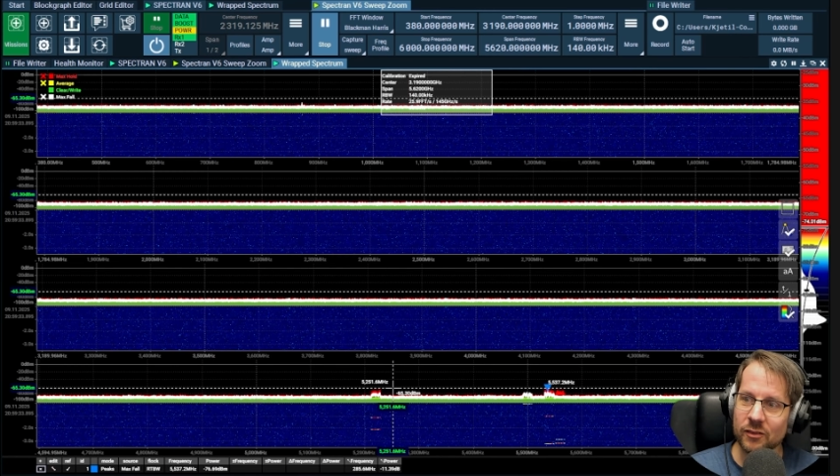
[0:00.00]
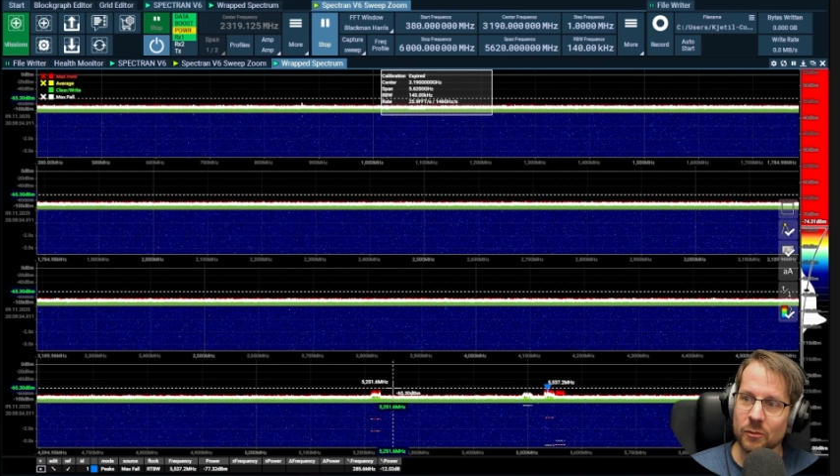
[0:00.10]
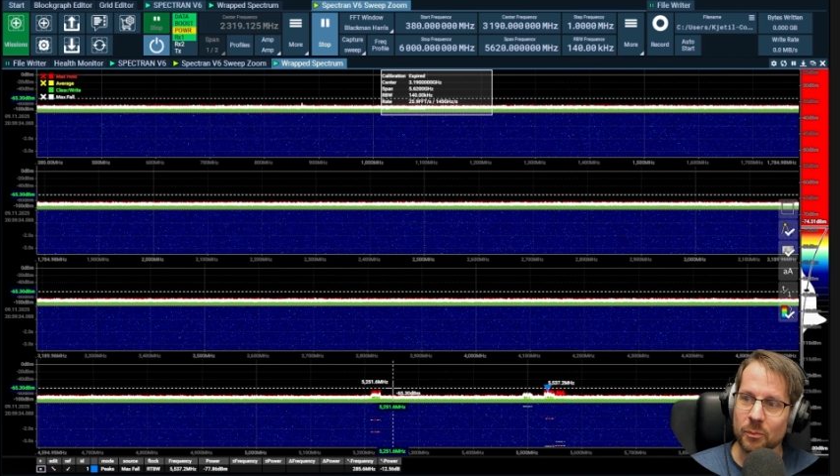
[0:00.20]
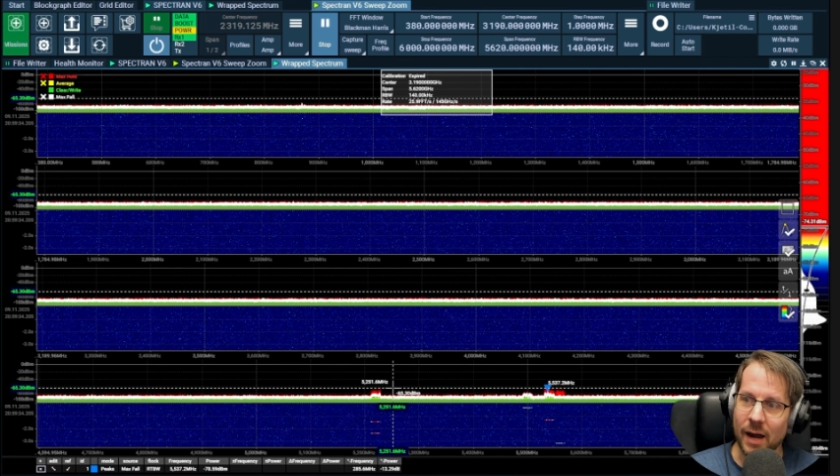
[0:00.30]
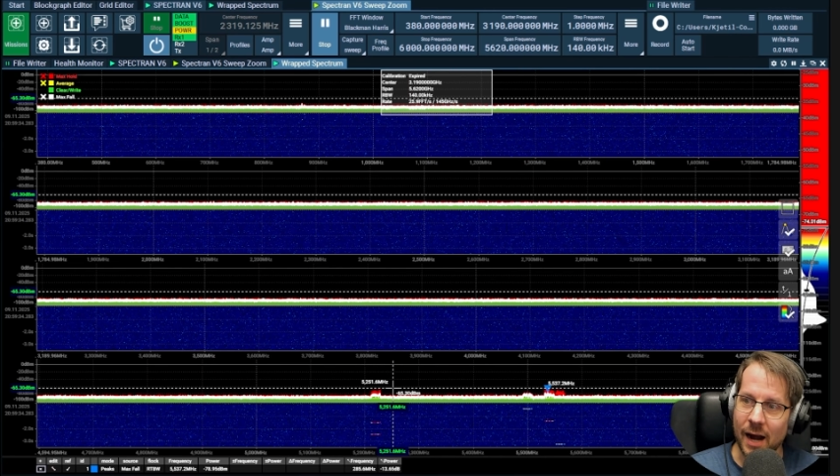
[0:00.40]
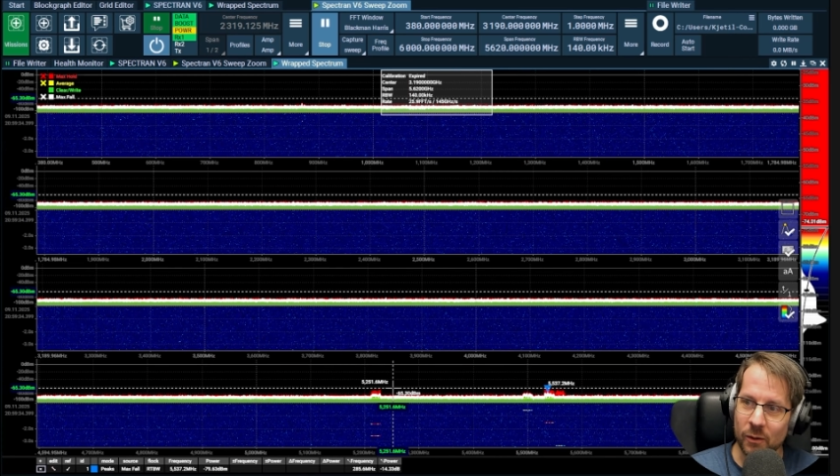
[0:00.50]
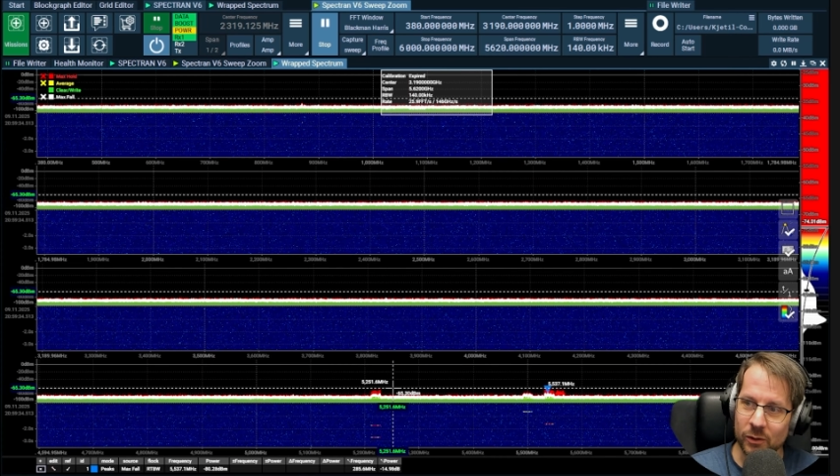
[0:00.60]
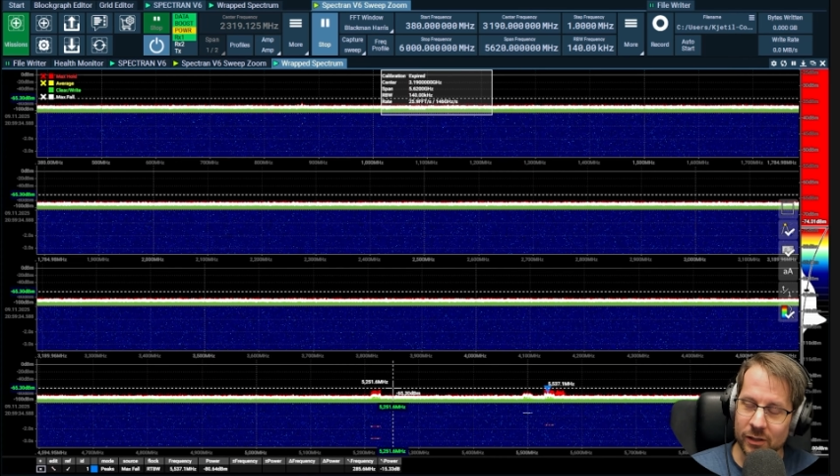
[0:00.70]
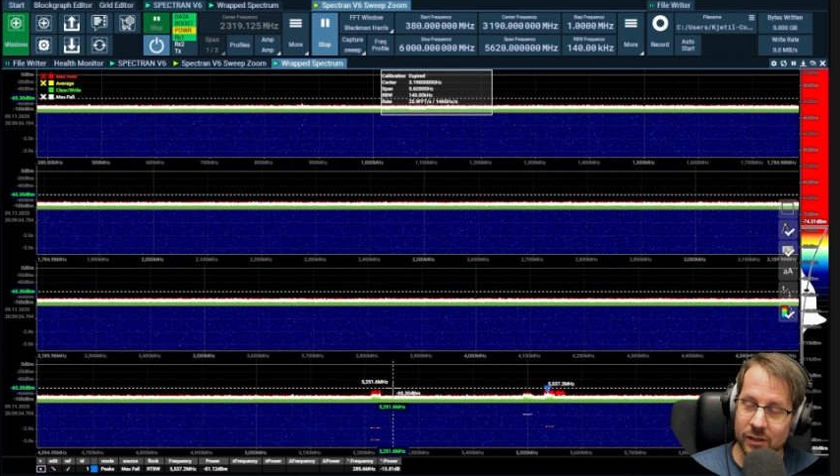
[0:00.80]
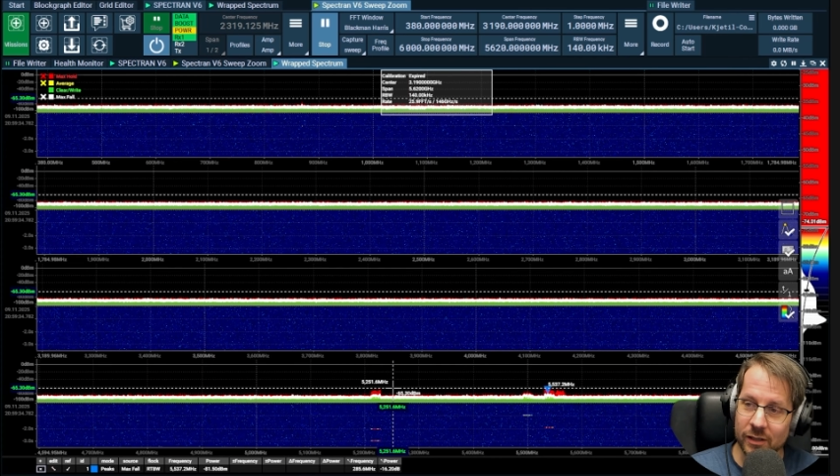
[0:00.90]
is the
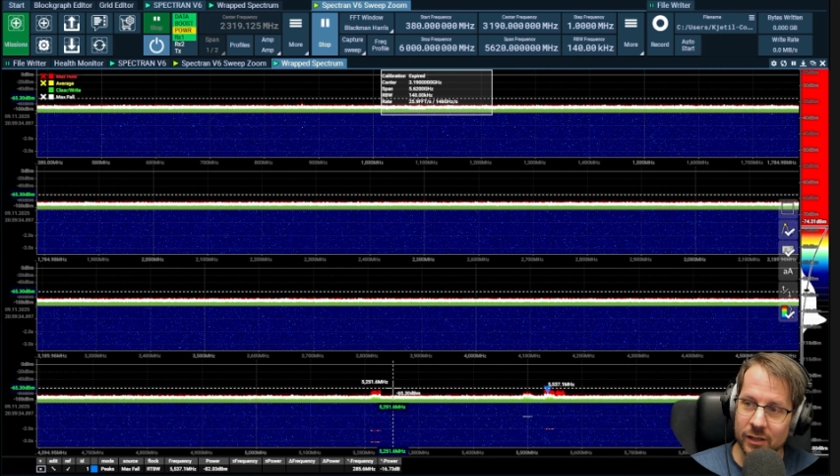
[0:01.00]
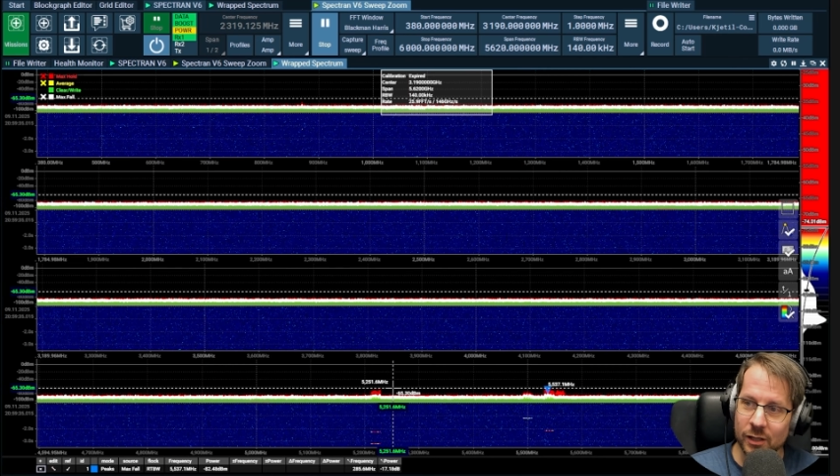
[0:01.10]
power